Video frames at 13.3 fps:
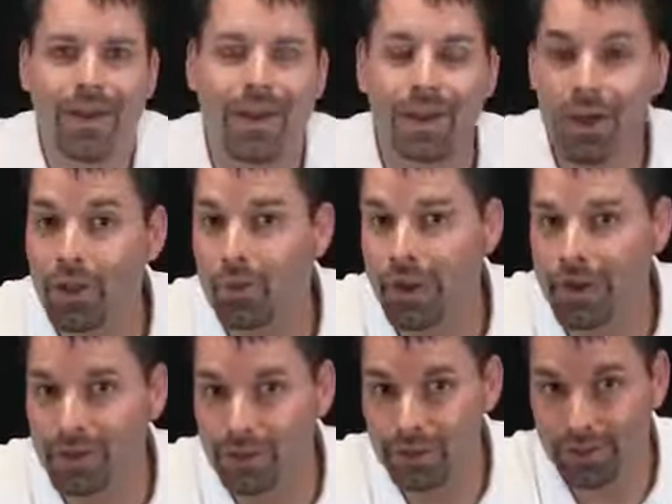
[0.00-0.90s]
Another way
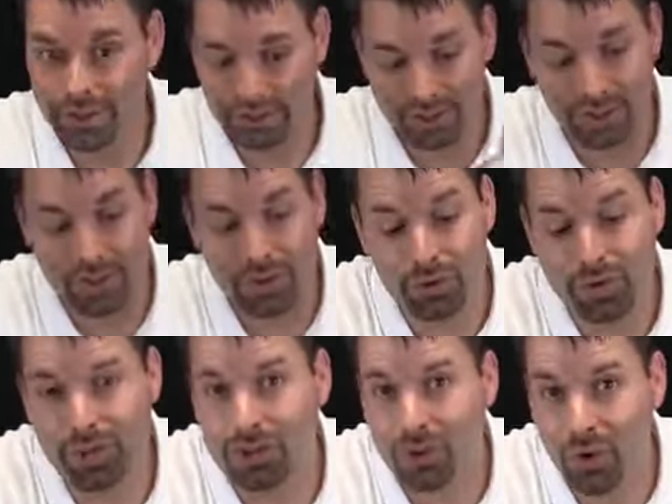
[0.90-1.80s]
to do this is to
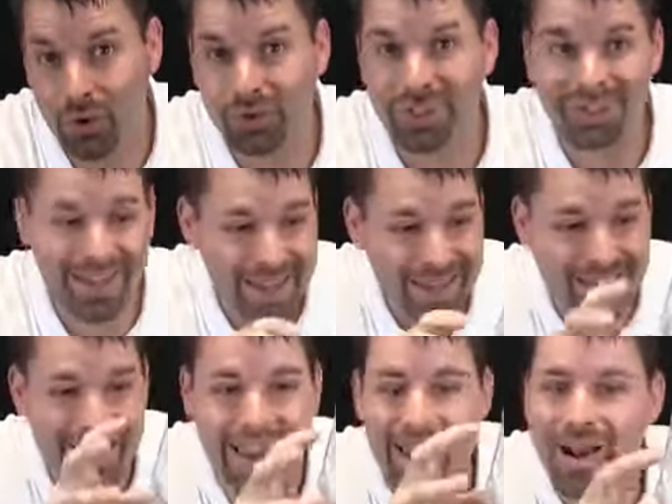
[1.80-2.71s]
use this hole to take
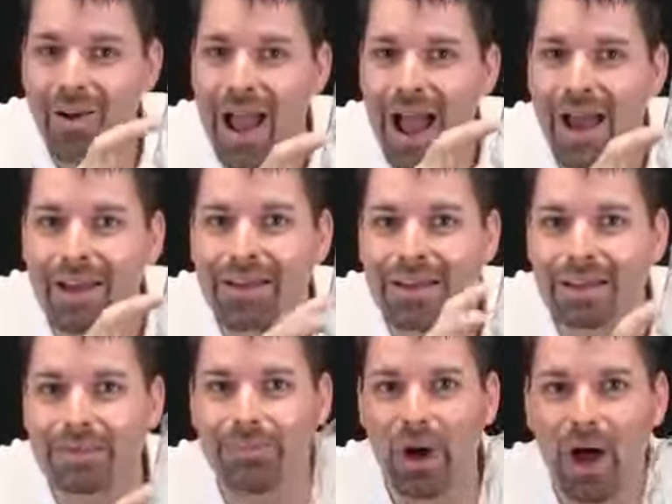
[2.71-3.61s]
the air out of
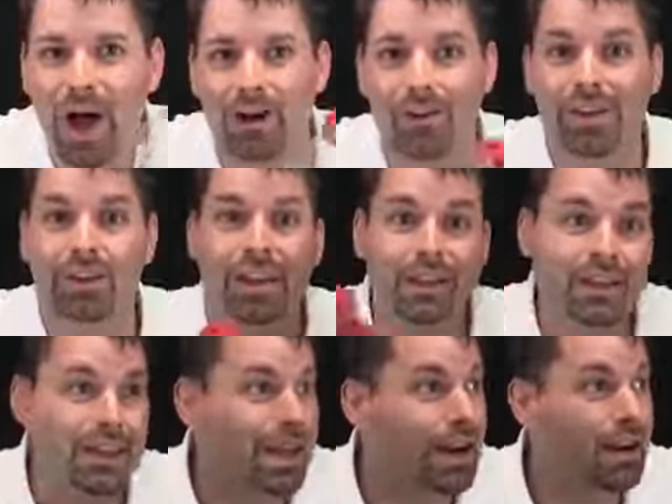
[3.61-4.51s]
this bottle and let
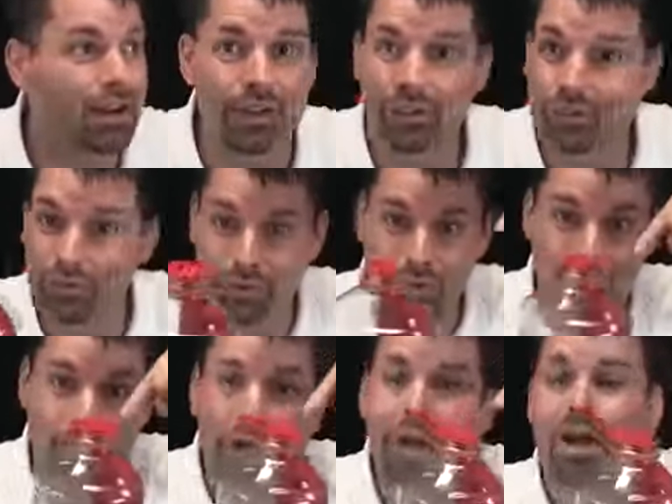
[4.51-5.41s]
the air in this
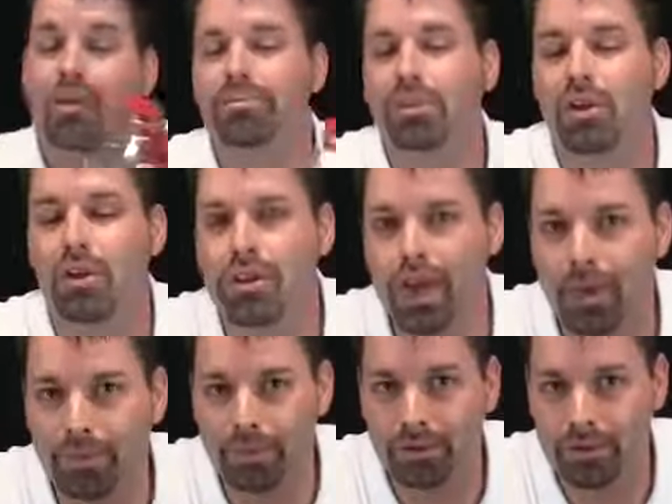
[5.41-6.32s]
room blow
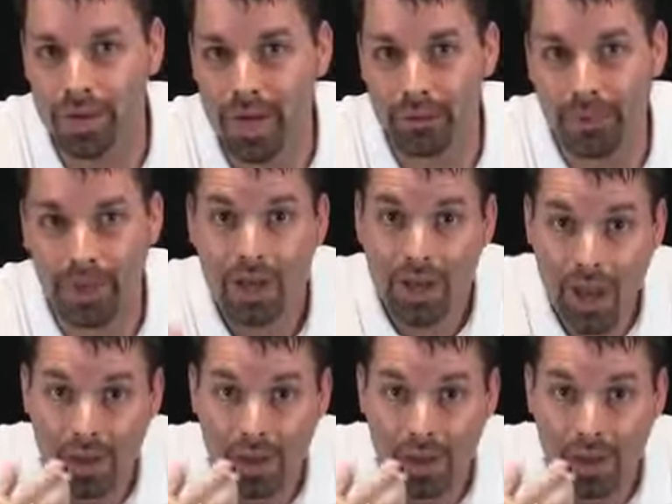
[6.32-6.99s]
that balloon up.